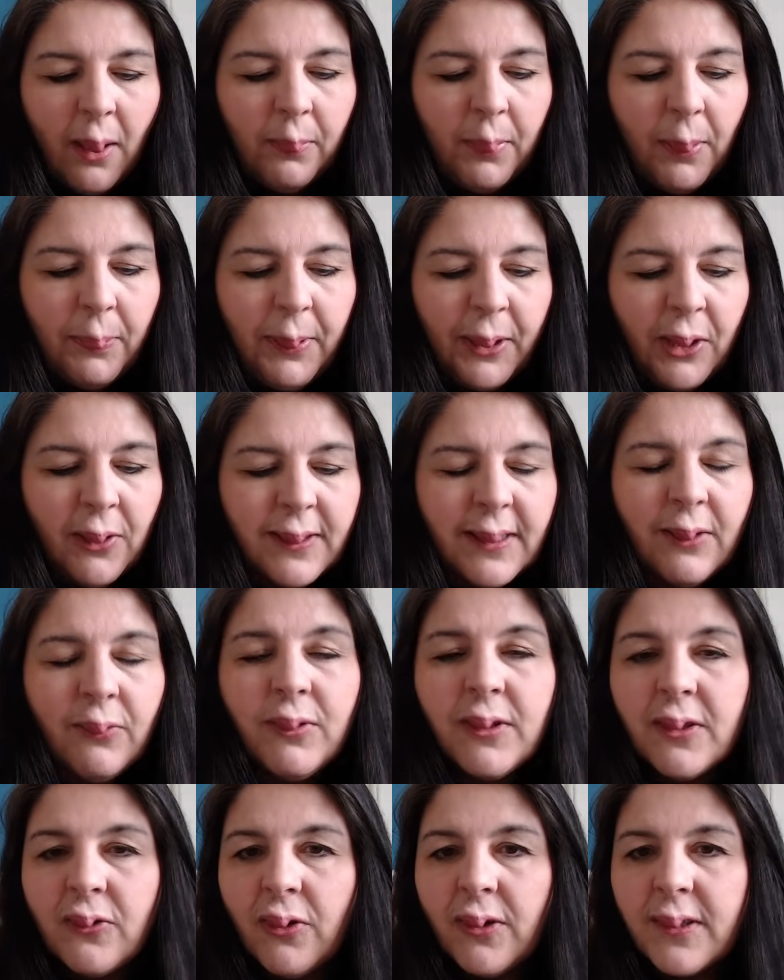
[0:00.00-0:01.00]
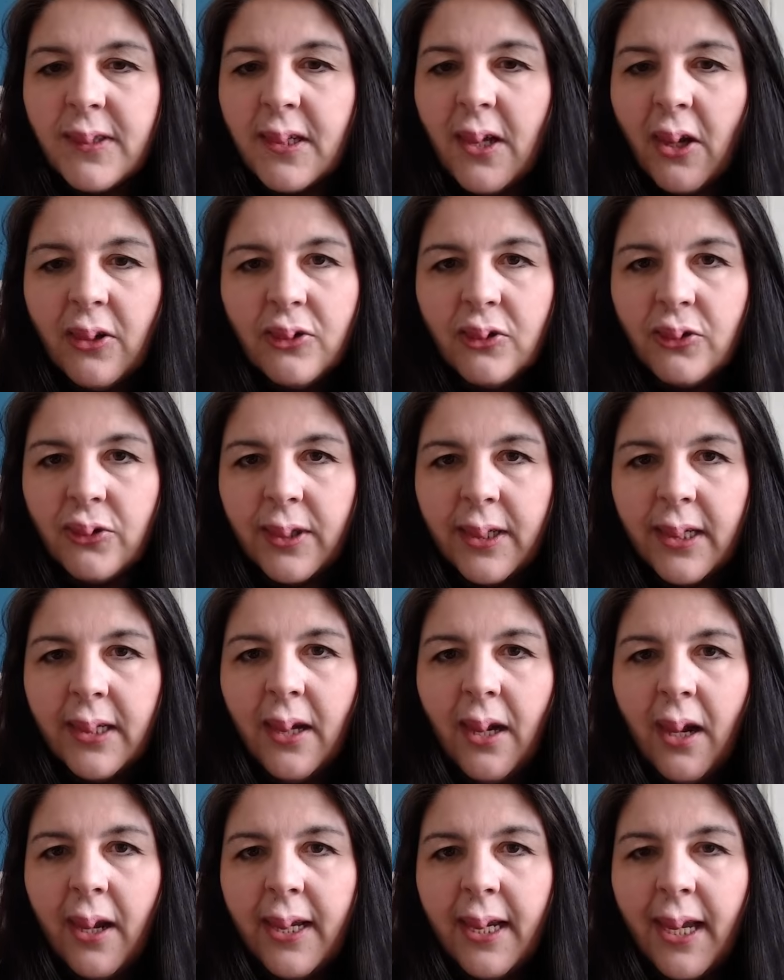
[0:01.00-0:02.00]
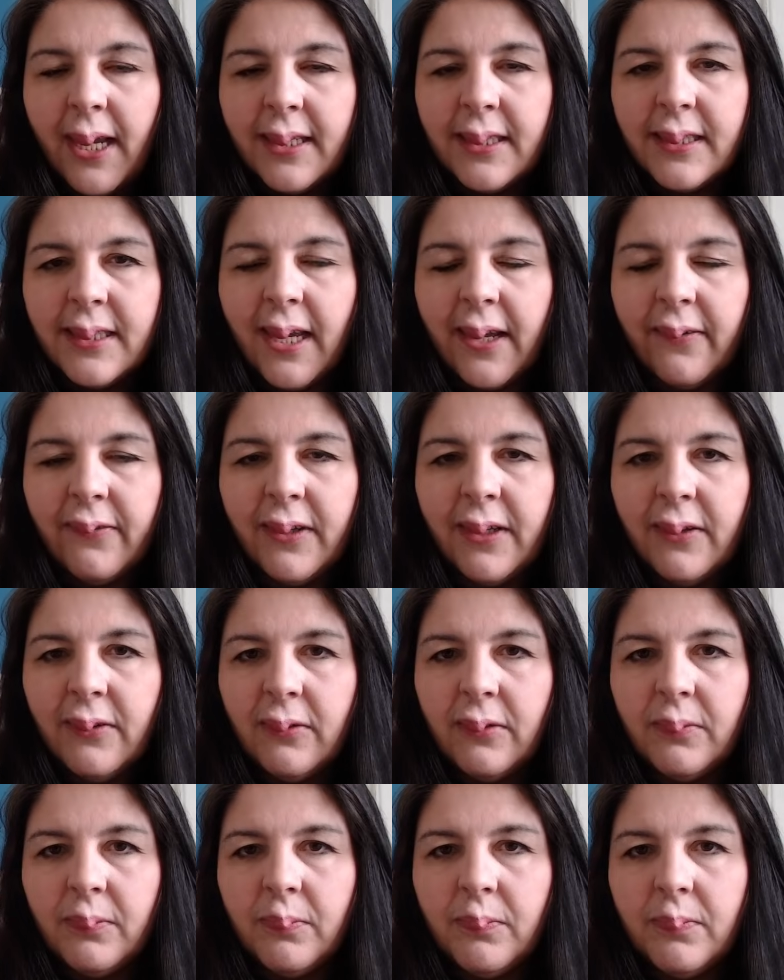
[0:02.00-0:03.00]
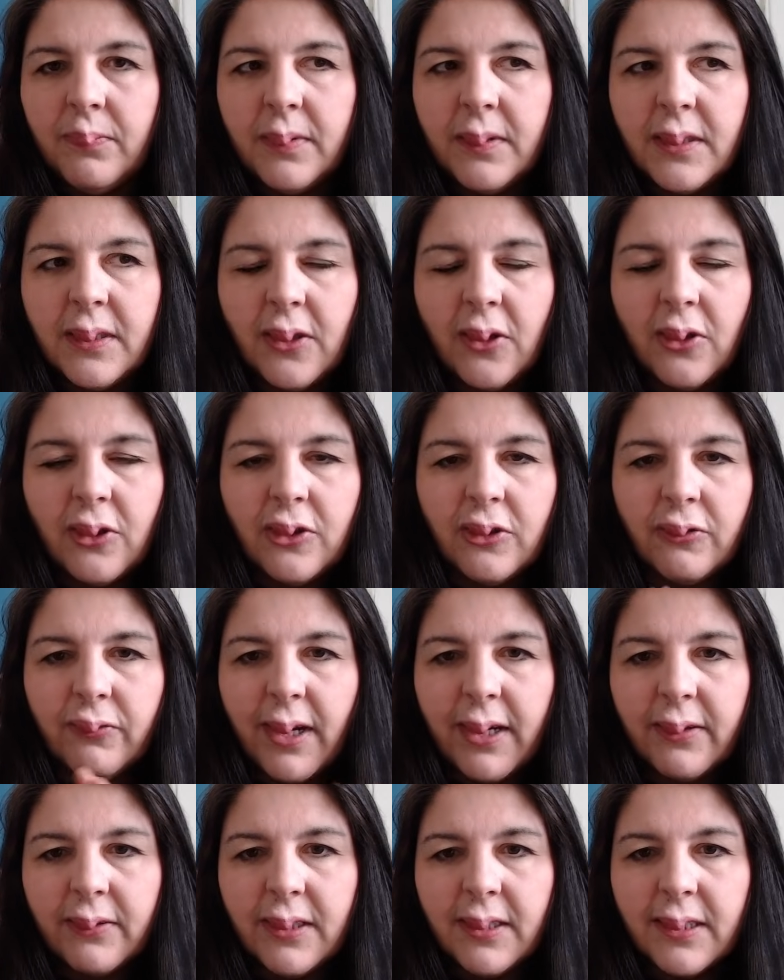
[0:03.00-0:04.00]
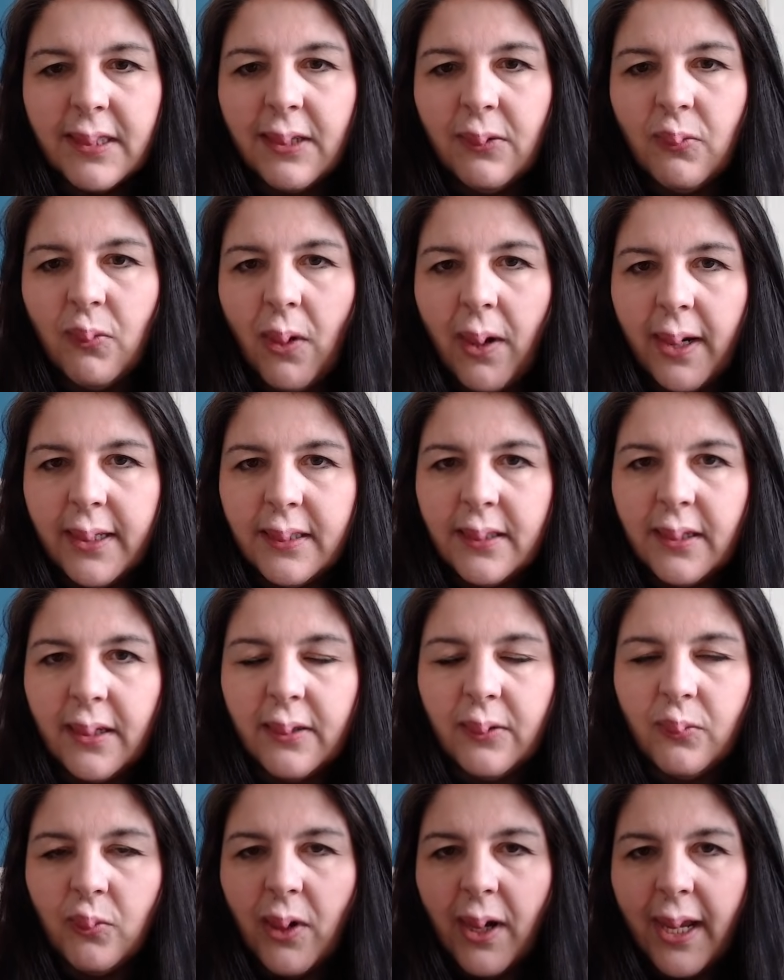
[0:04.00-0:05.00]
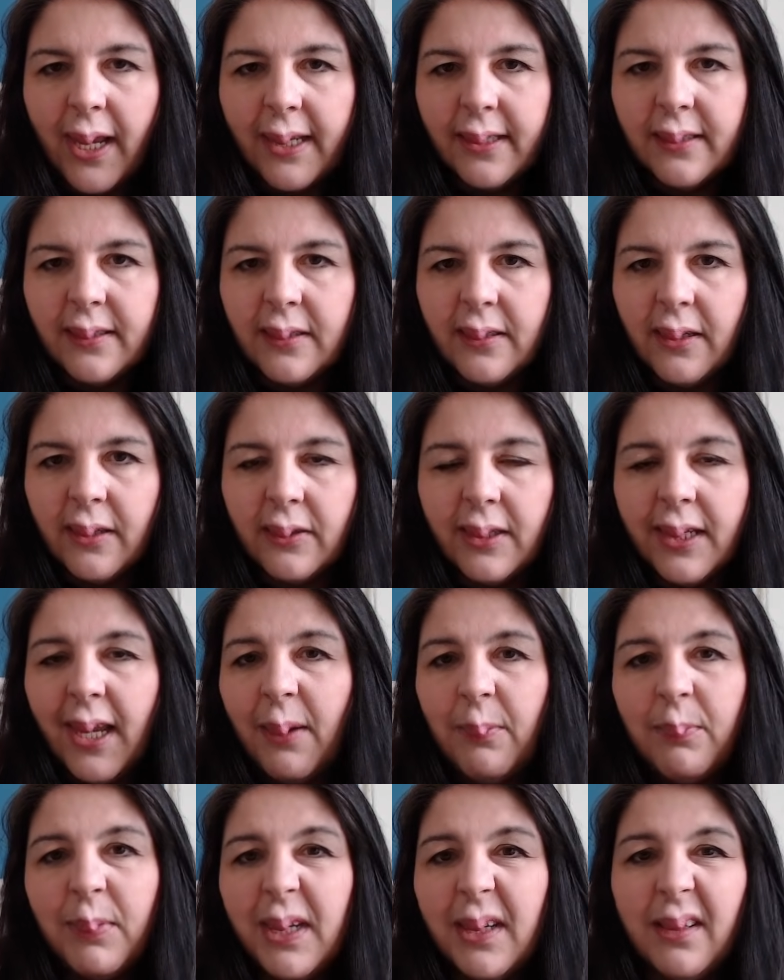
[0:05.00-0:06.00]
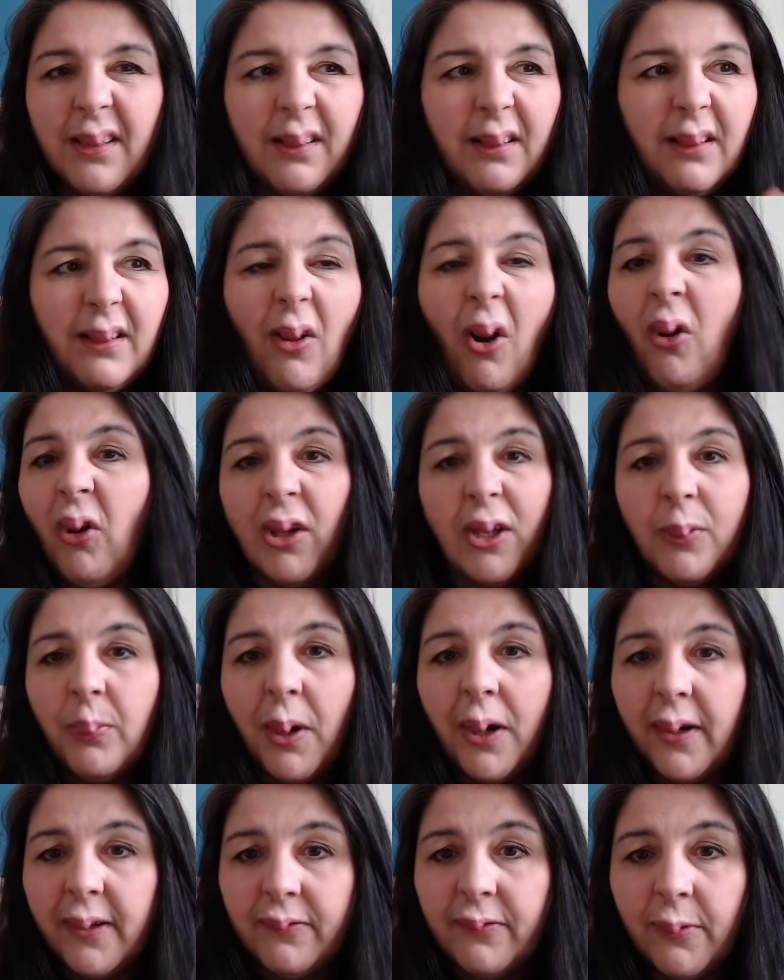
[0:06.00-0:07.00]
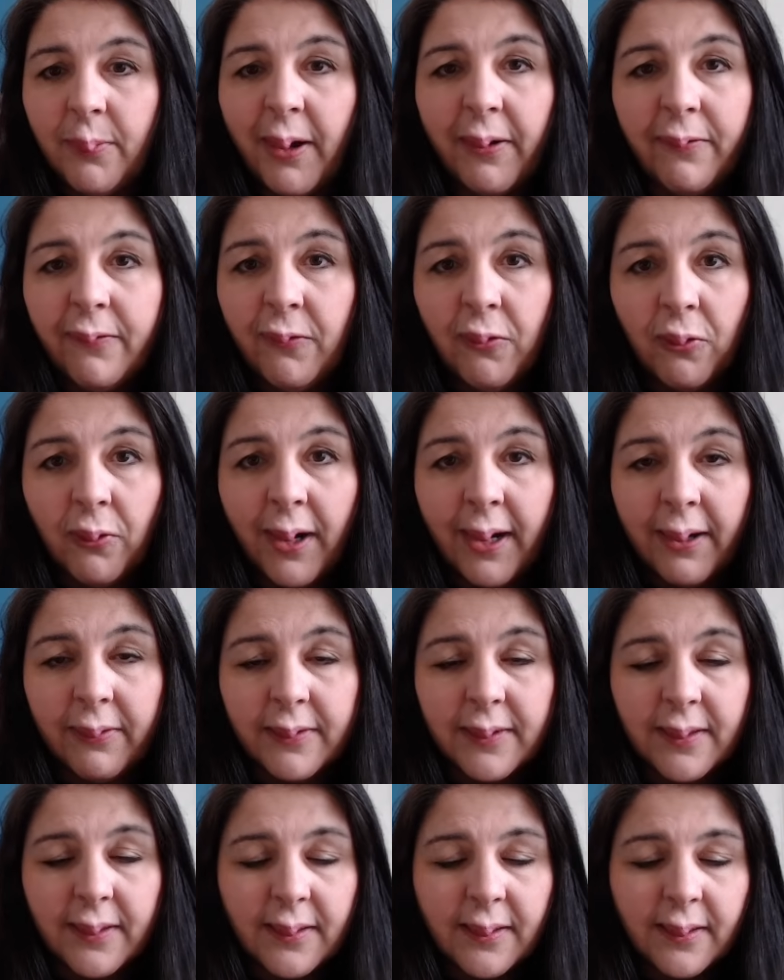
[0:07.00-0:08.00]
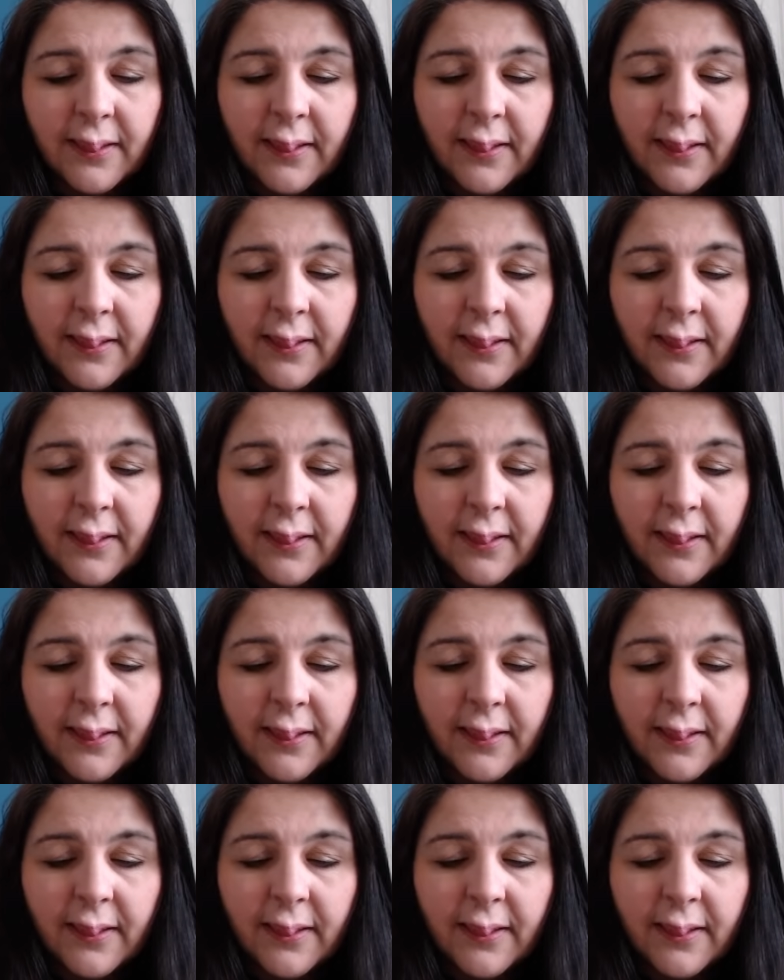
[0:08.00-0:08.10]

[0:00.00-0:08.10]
But because it was cross country, I had to have a little search around to see what I'd done and what I hadn't done. It kept me occupied for about 4 hours.